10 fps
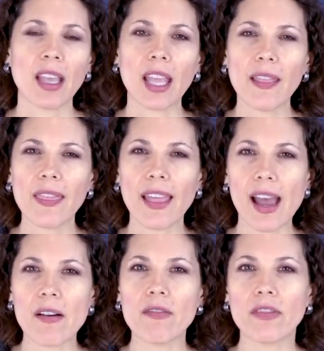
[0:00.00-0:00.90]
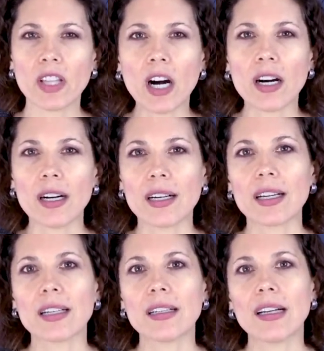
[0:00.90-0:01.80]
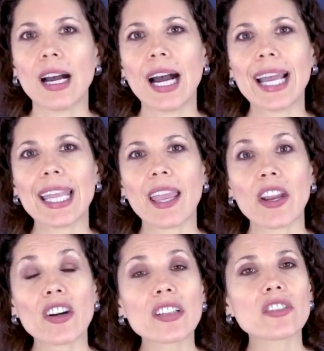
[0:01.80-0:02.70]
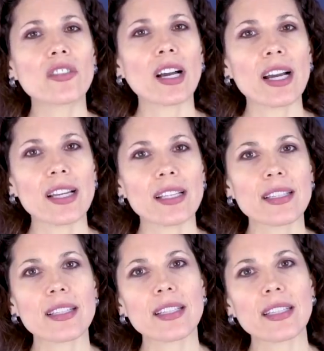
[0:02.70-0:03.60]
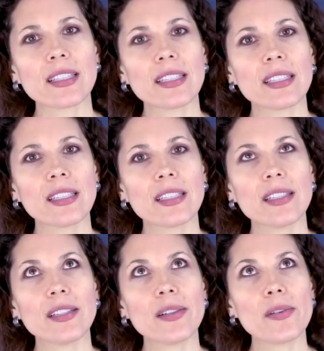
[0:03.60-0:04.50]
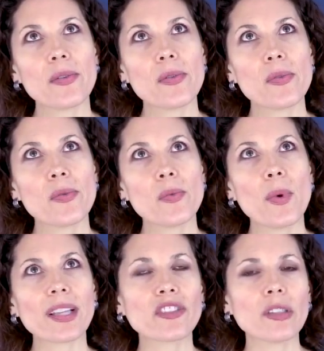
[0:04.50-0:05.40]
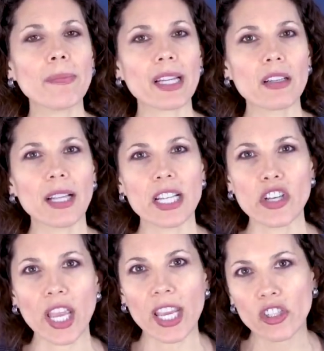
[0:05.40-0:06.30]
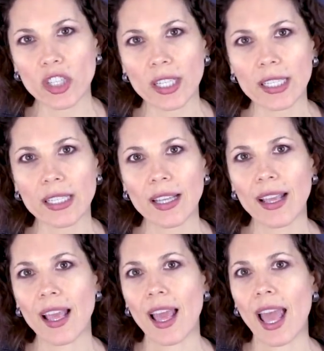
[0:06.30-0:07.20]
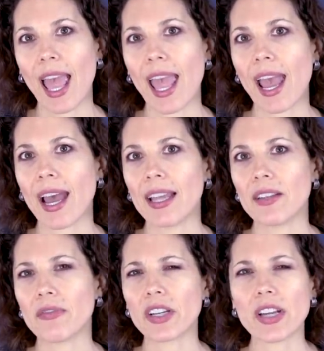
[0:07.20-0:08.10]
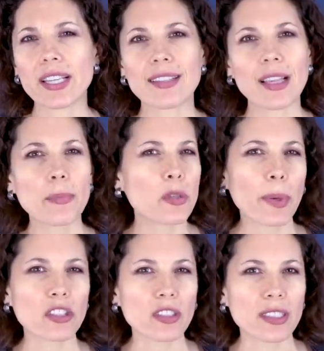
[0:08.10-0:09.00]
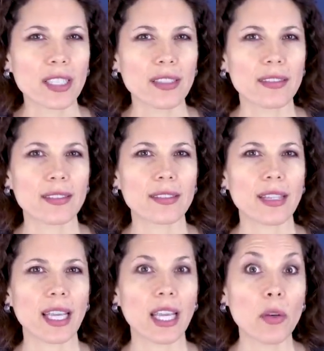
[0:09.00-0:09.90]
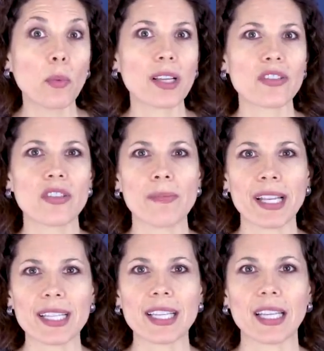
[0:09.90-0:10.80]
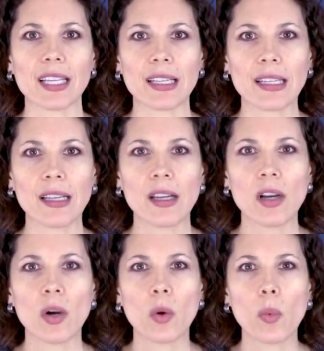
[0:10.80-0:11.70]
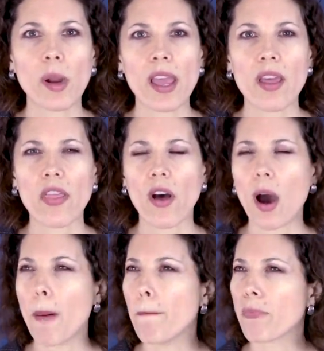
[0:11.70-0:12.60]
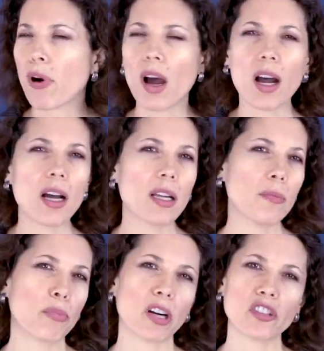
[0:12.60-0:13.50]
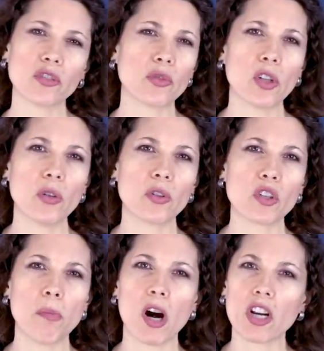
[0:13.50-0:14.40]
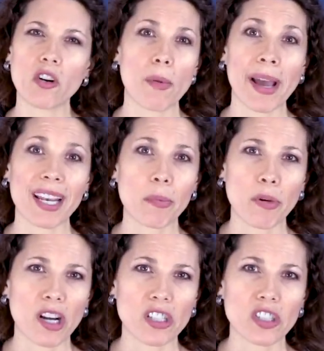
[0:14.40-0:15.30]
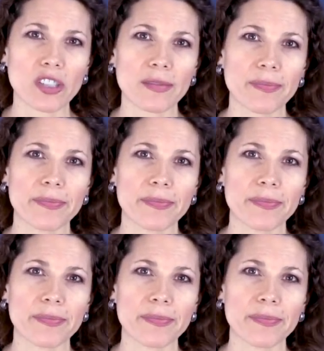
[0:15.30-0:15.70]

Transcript: In that vlog, I characterized Western medical education and various subspecialties in Western medicine with a broad brushstrokes monochromatic brush